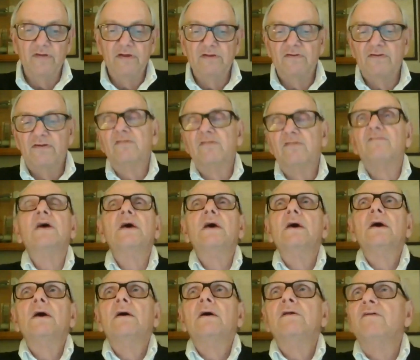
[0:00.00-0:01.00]
This is
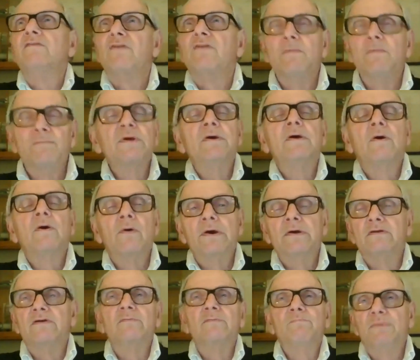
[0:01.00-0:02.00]
simply
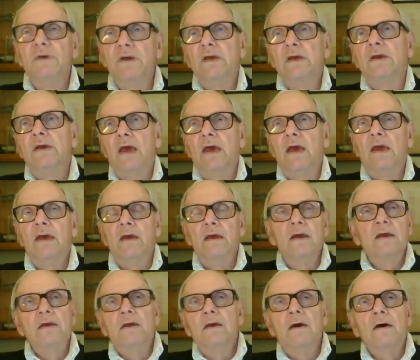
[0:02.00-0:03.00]
going to be
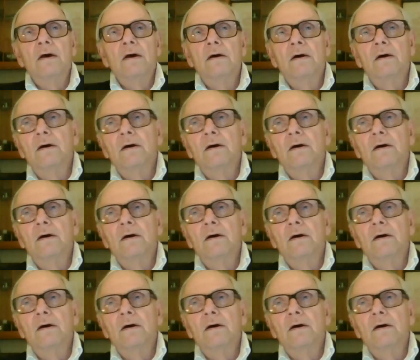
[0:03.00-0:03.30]
a